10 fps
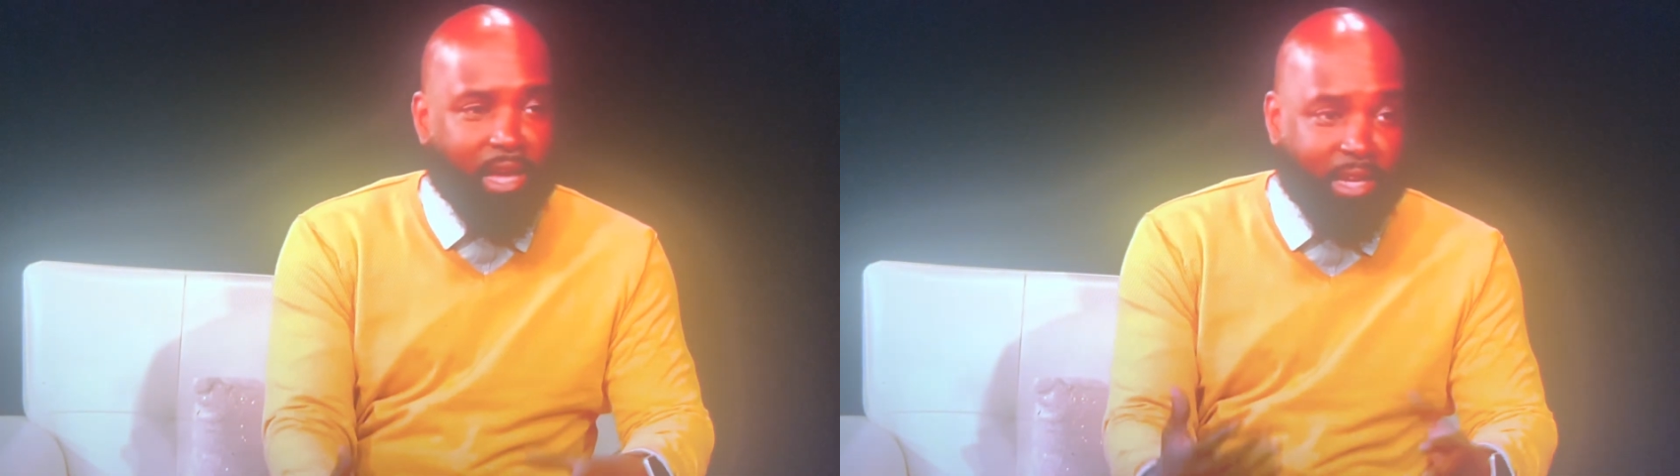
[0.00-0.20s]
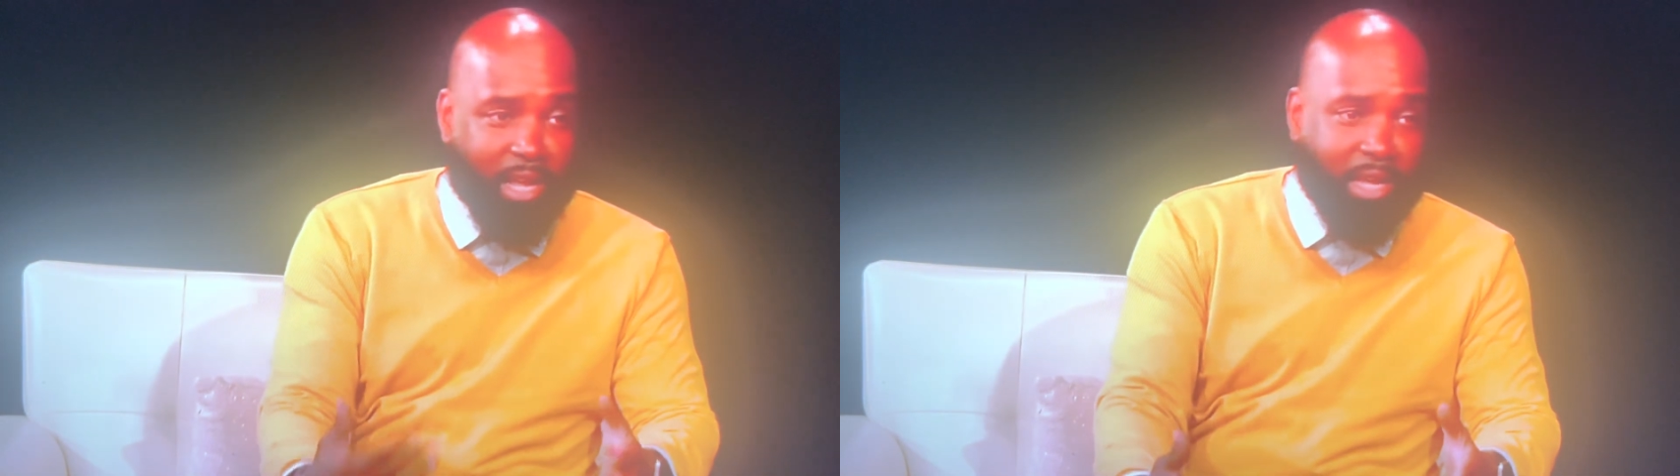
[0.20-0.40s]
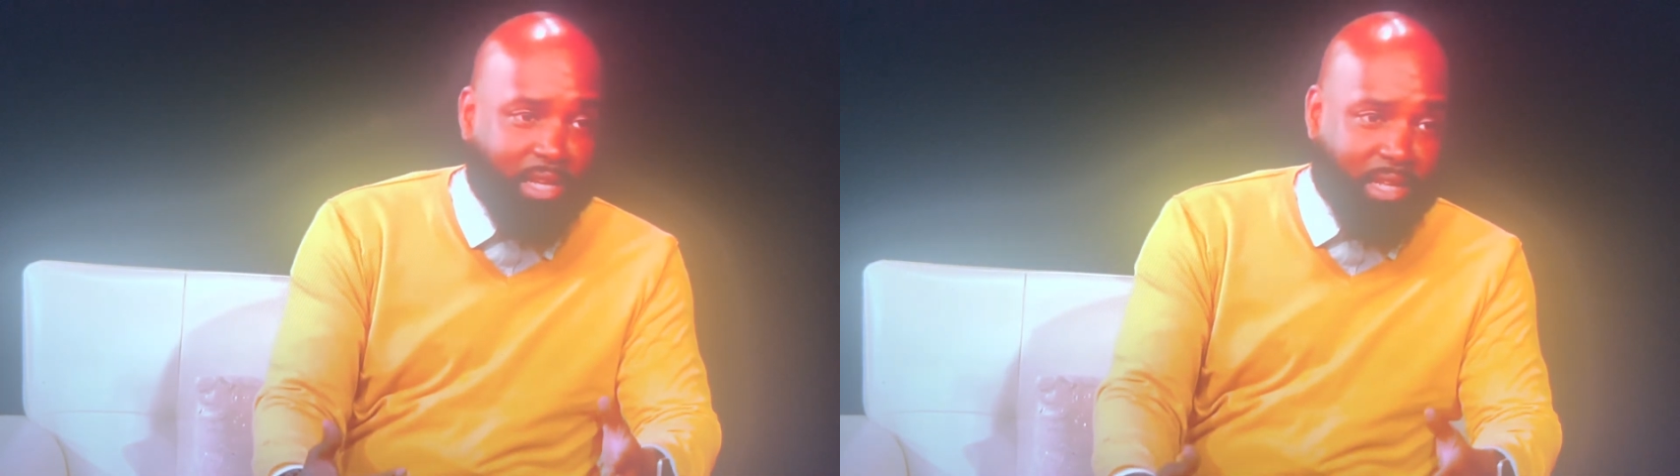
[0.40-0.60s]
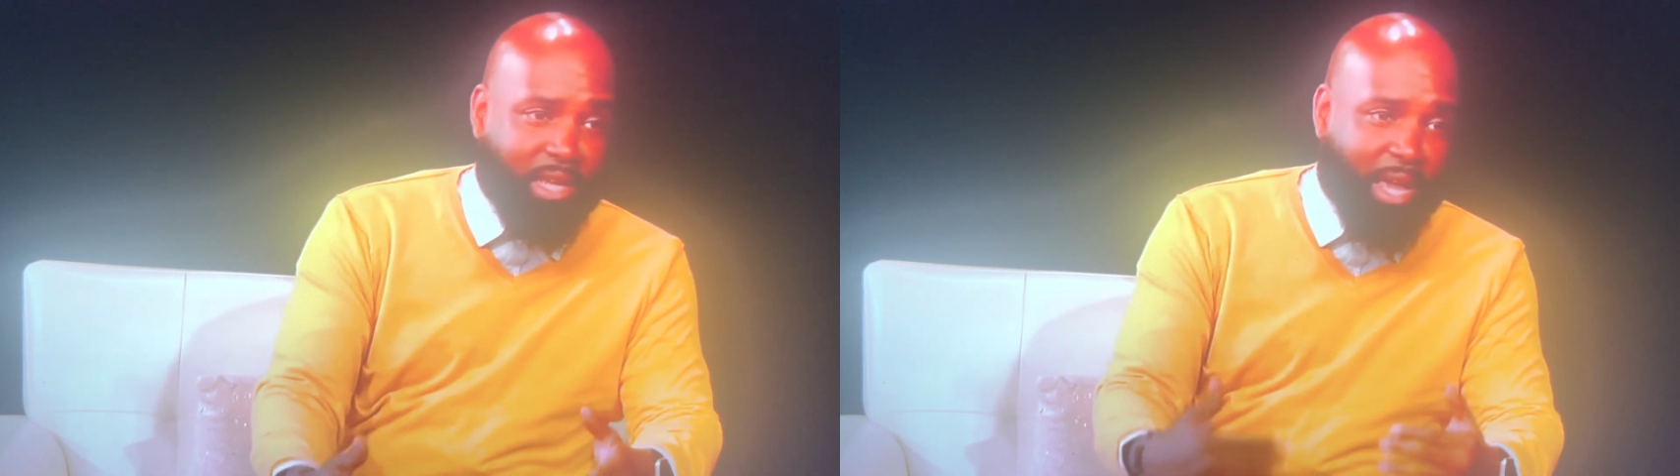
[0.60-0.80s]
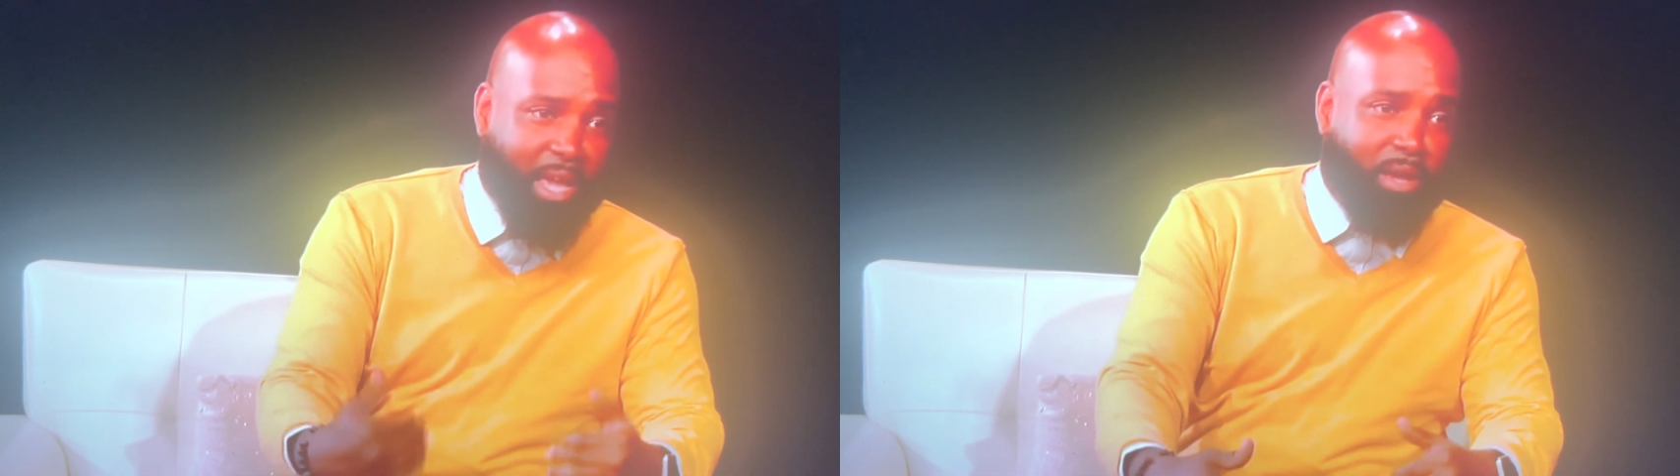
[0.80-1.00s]
I
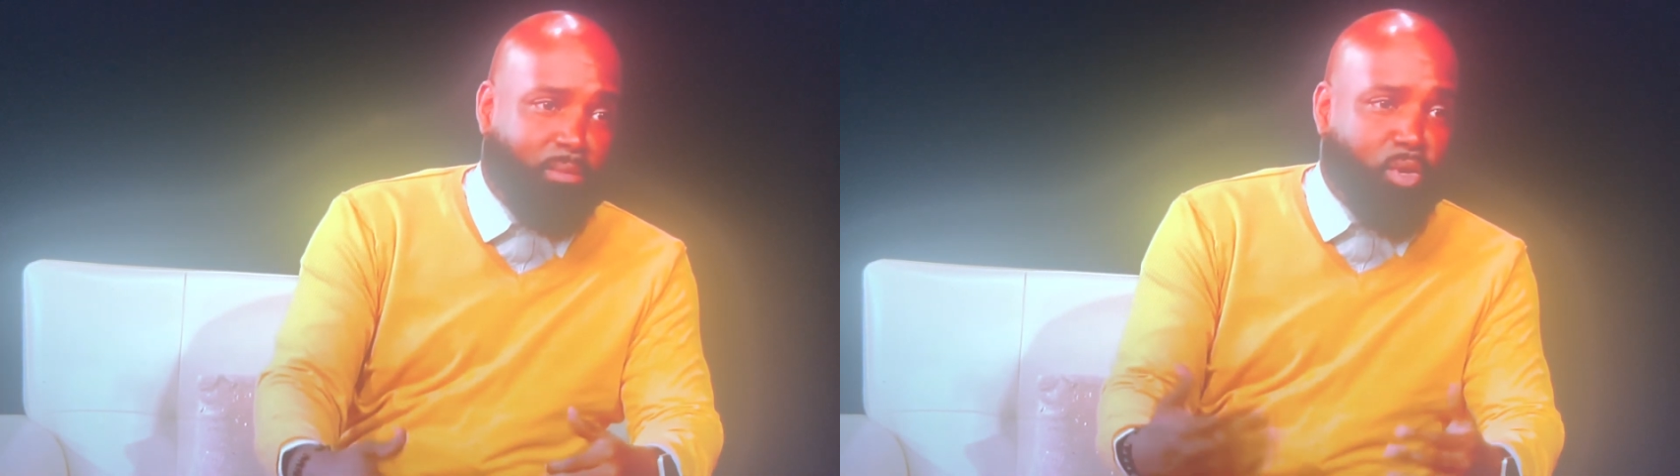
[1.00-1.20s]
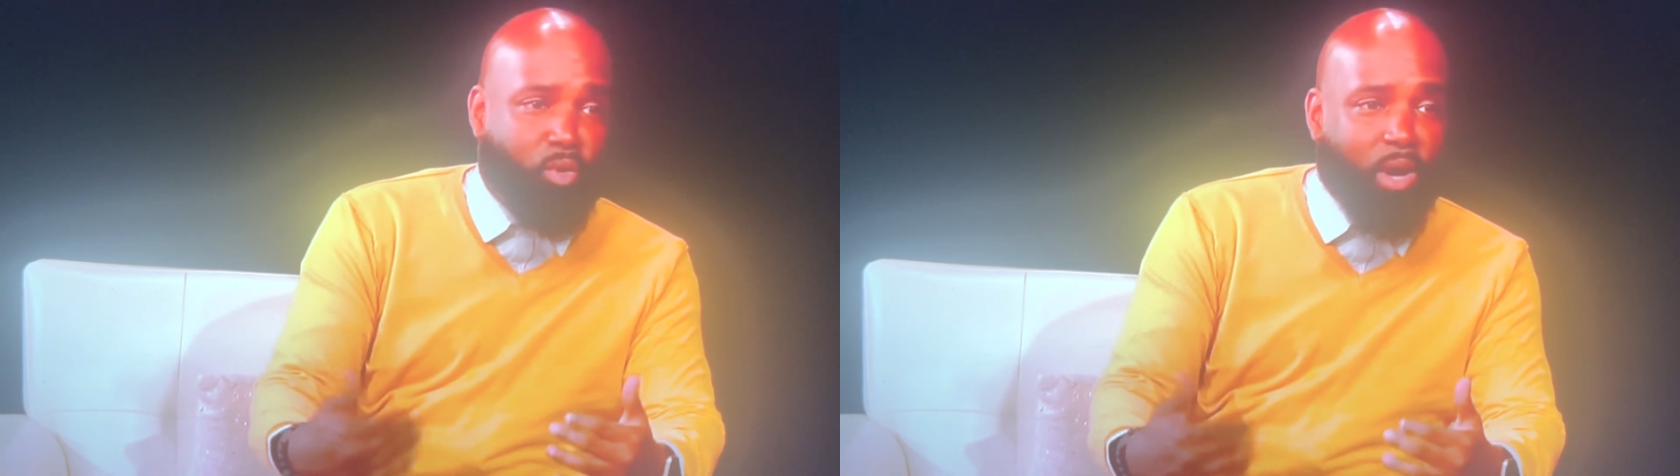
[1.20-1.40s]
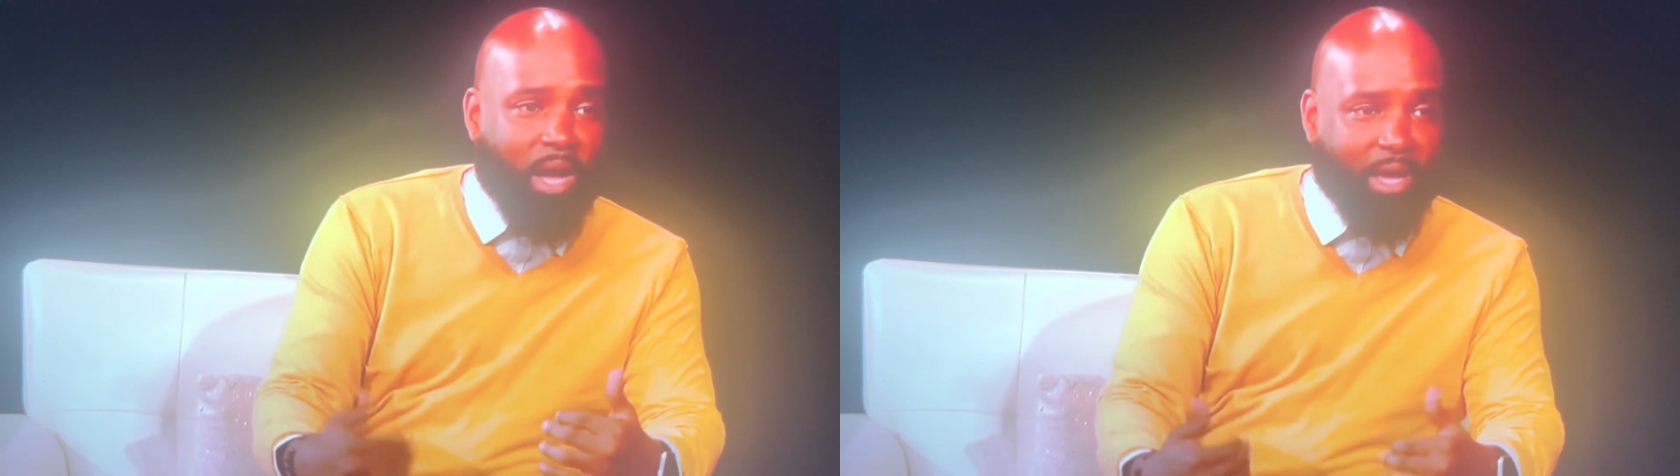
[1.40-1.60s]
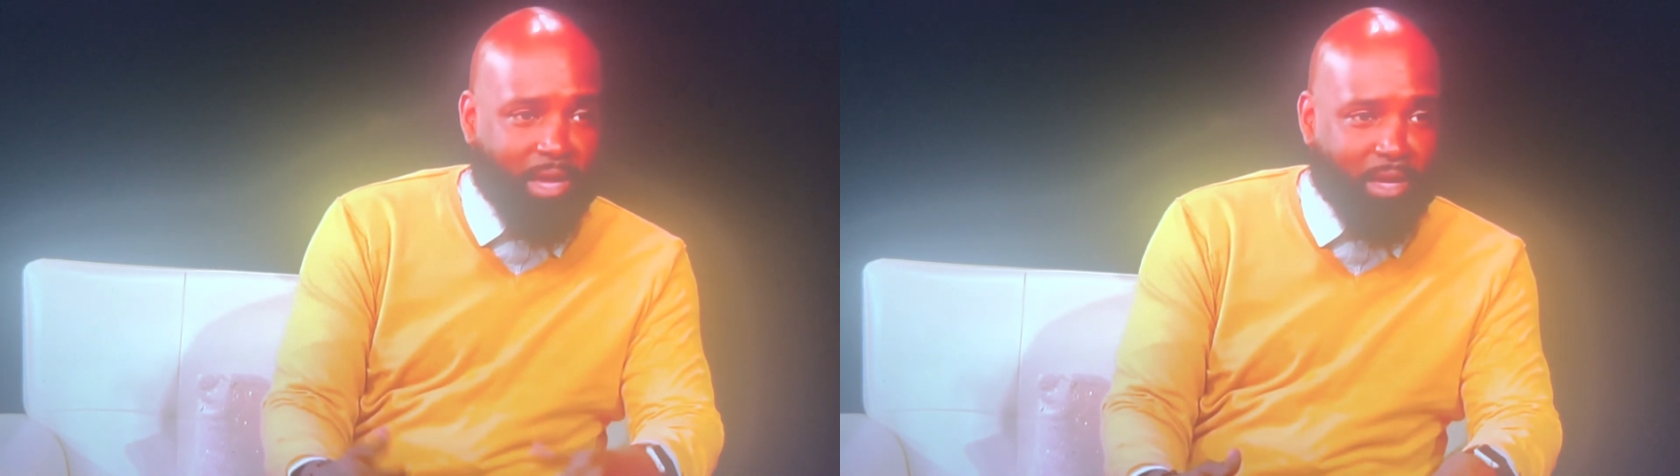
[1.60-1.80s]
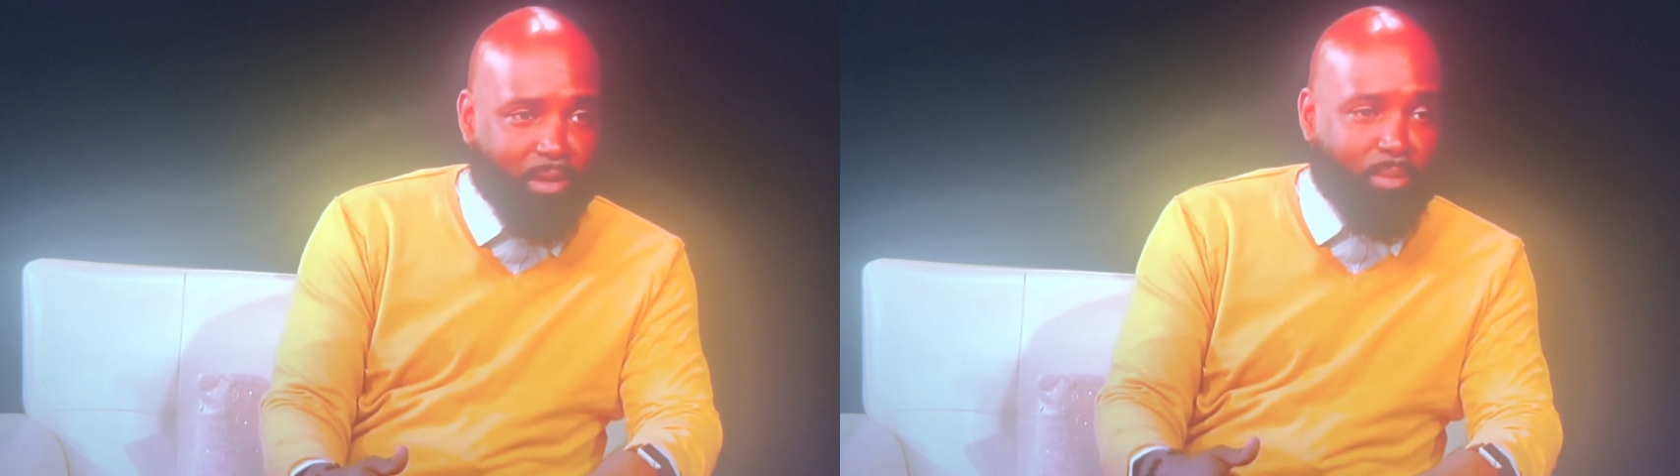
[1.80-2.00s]
innately am who I
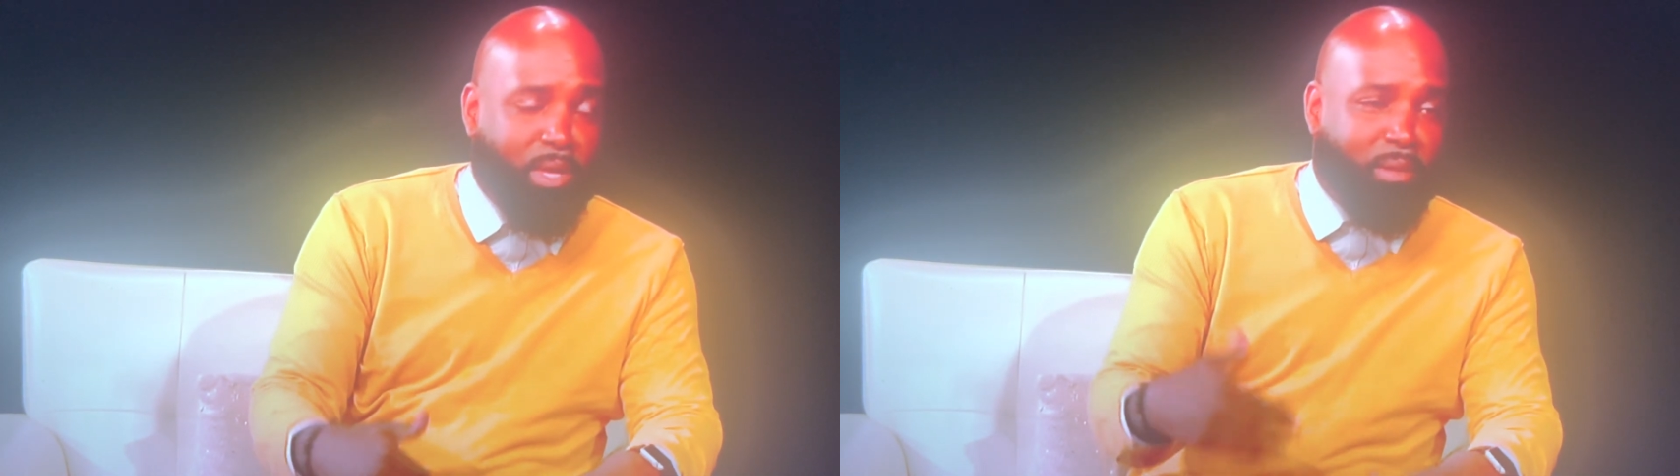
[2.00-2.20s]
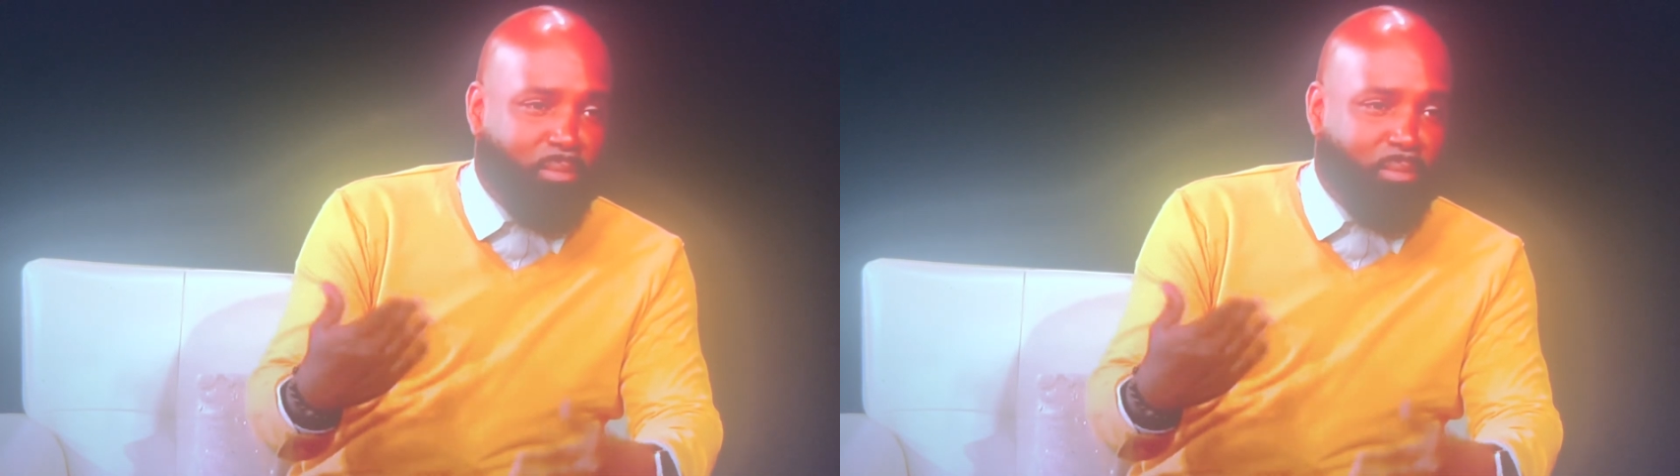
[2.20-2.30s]
am.